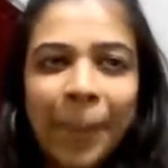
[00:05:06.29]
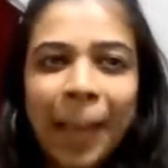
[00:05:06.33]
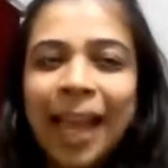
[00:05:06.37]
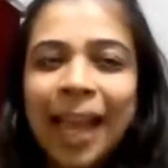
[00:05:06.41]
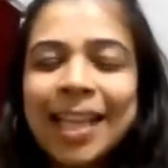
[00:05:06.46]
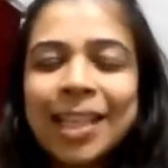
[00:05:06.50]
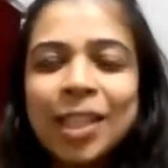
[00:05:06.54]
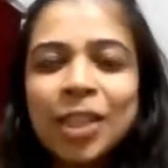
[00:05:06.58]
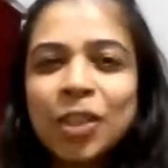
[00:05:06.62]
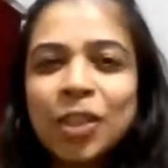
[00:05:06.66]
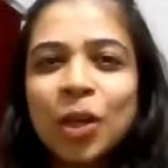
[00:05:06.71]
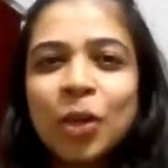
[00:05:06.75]

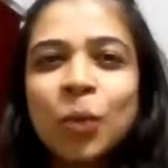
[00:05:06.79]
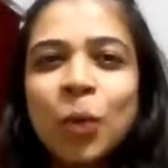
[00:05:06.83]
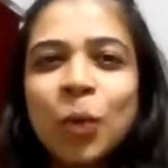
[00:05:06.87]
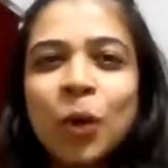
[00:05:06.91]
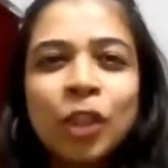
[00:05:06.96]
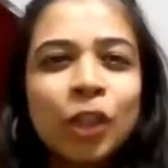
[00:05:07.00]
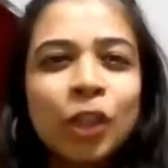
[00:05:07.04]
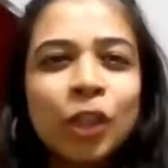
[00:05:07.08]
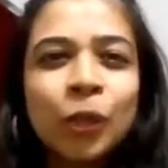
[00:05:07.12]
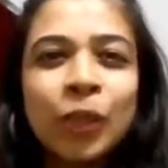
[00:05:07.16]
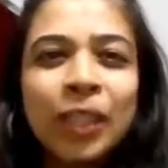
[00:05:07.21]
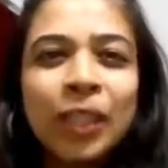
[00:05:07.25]
It's not
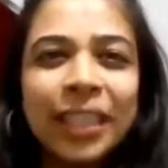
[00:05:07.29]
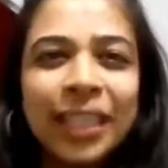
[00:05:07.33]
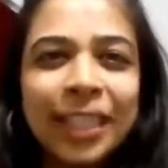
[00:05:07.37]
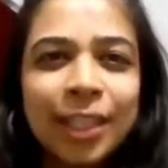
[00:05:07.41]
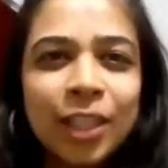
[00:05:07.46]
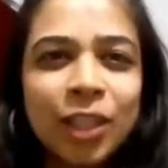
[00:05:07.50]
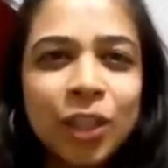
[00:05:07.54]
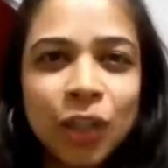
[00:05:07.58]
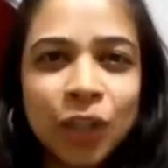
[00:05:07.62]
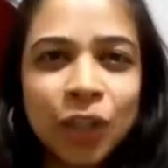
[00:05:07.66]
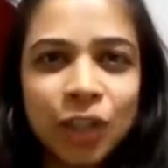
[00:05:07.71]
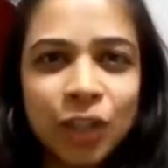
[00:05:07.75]
what you
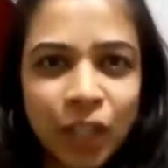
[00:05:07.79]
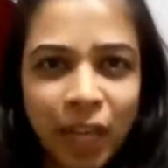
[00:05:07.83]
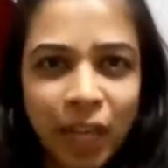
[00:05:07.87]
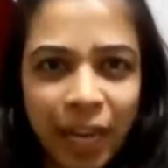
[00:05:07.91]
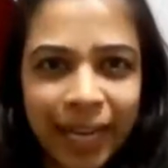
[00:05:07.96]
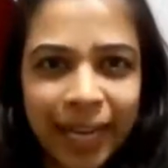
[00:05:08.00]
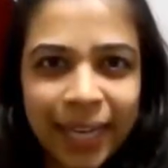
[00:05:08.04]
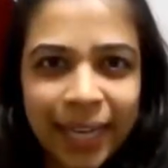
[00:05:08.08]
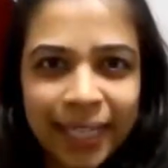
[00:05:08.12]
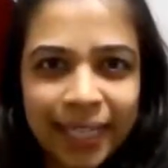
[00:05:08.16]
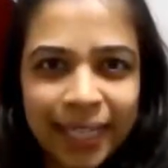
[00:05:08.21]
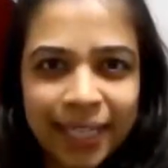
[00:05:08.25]
teach your
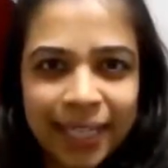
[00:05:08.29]
child.